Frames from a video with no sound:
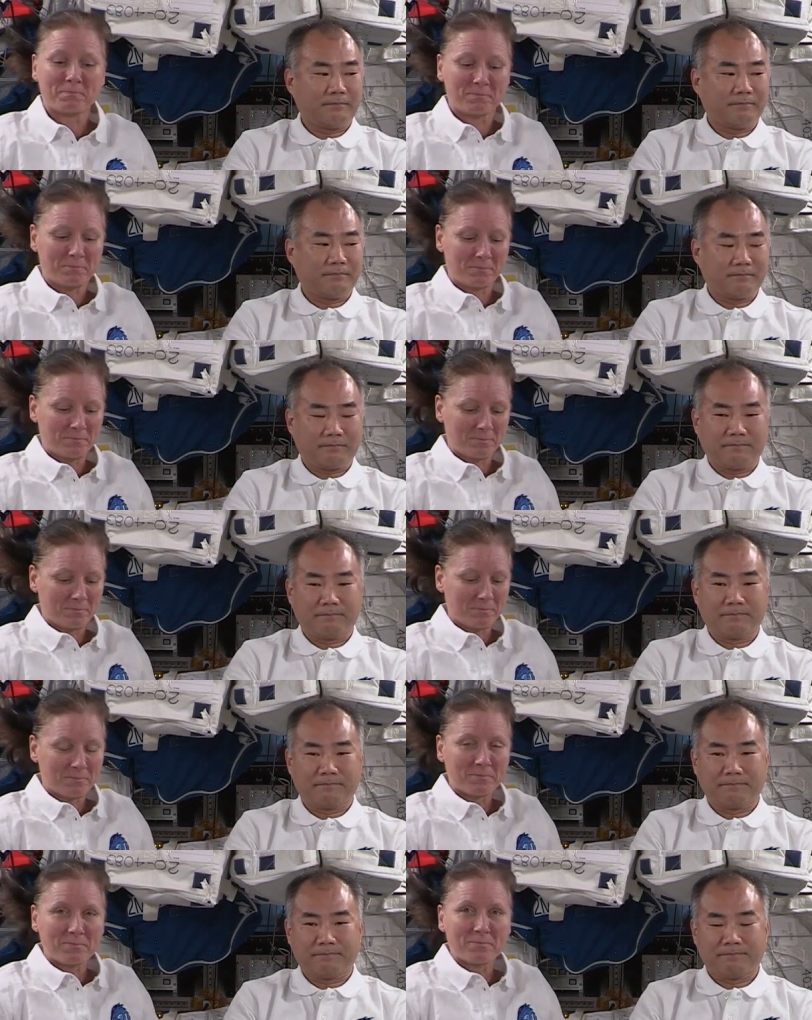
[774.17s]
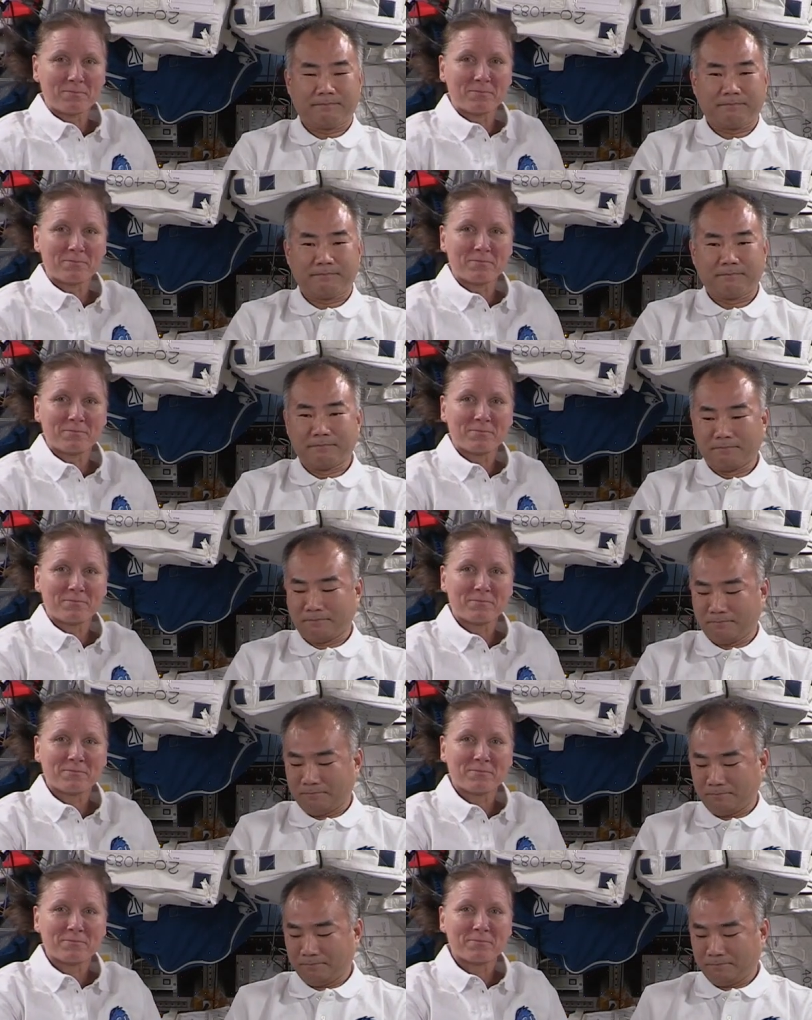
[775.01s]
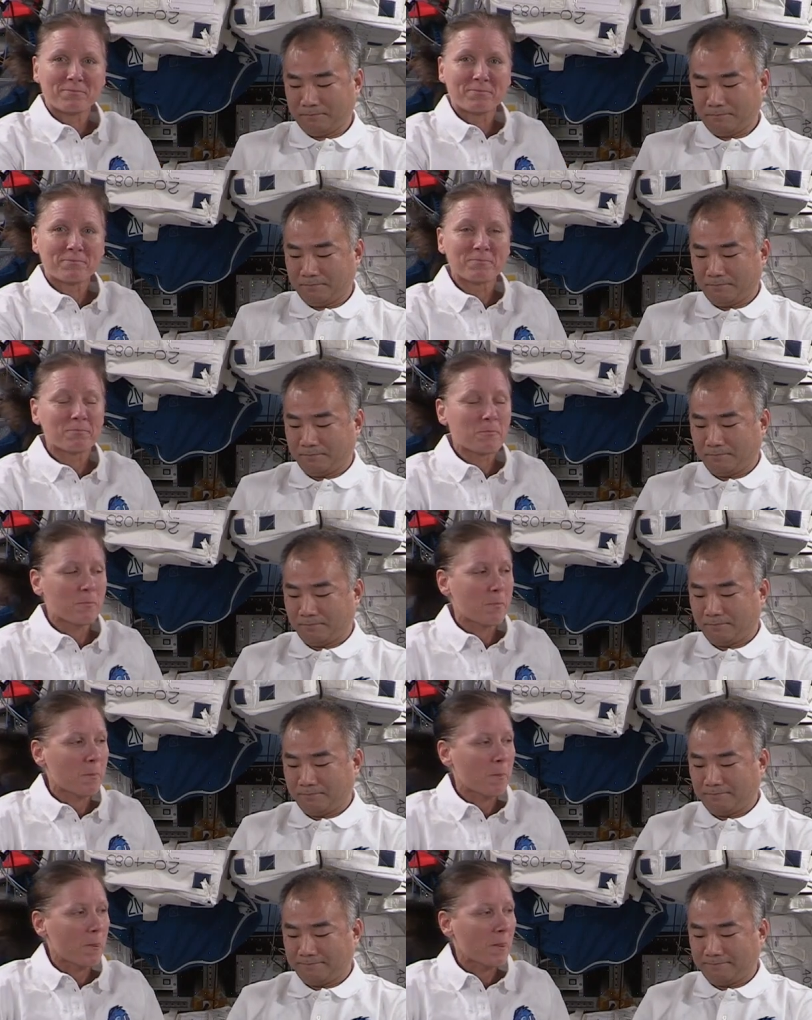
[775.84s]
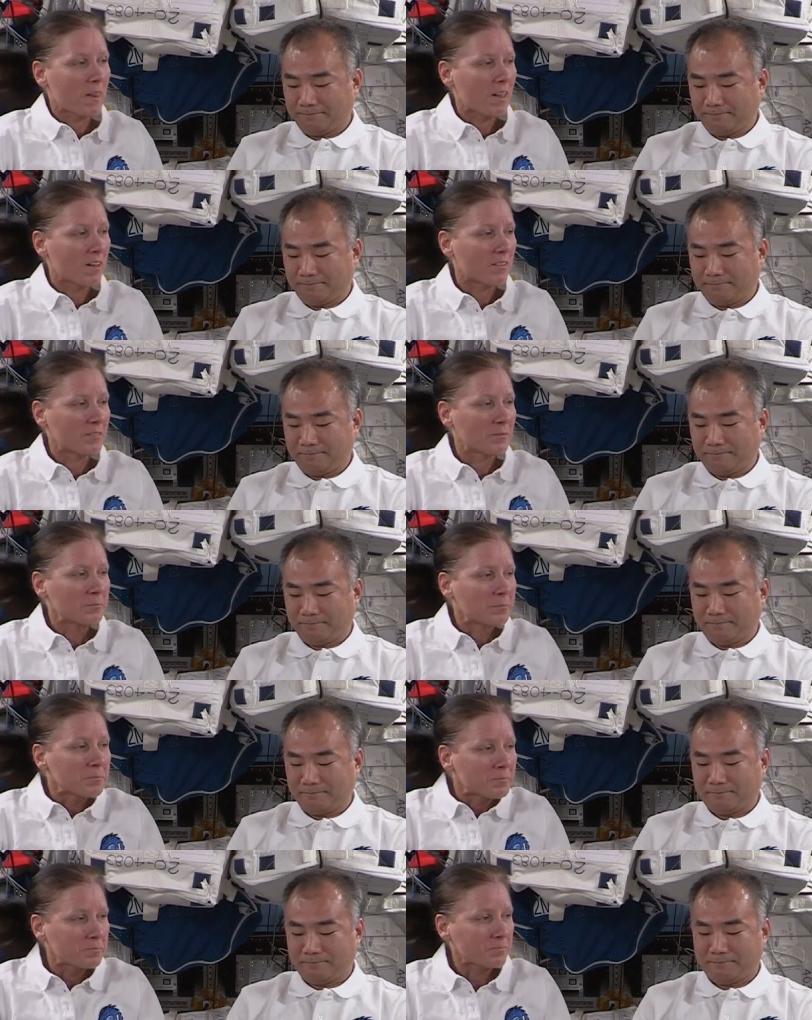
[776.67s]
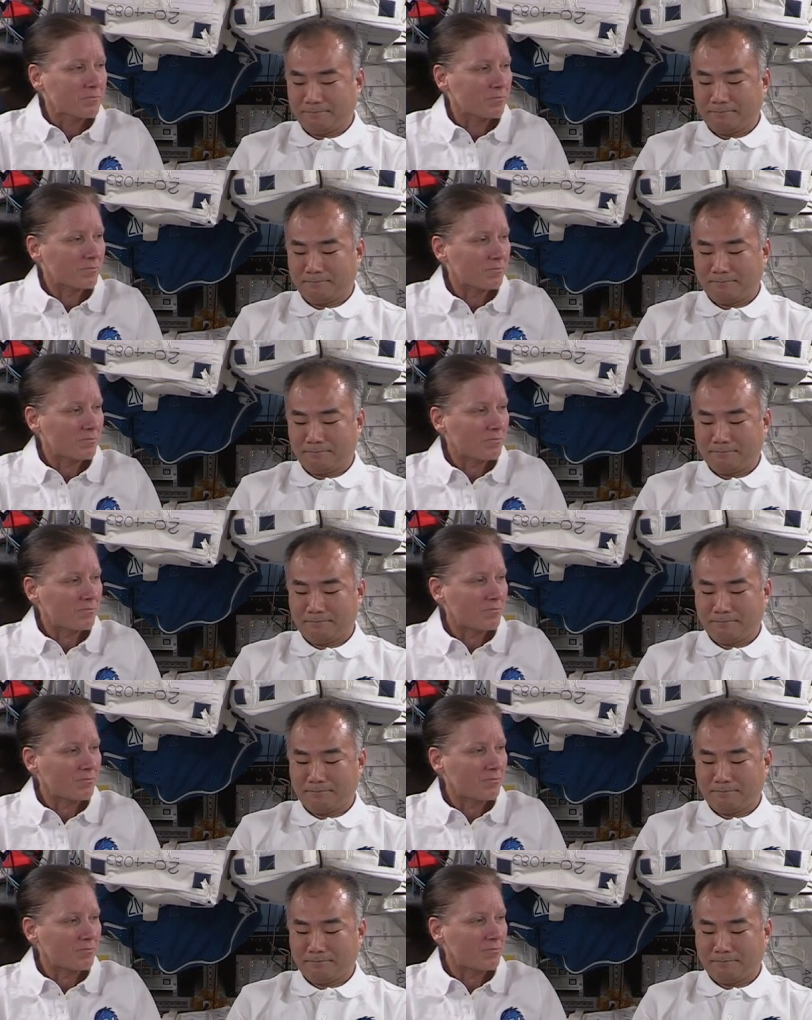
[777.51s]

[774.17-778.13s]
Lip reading: [no speech]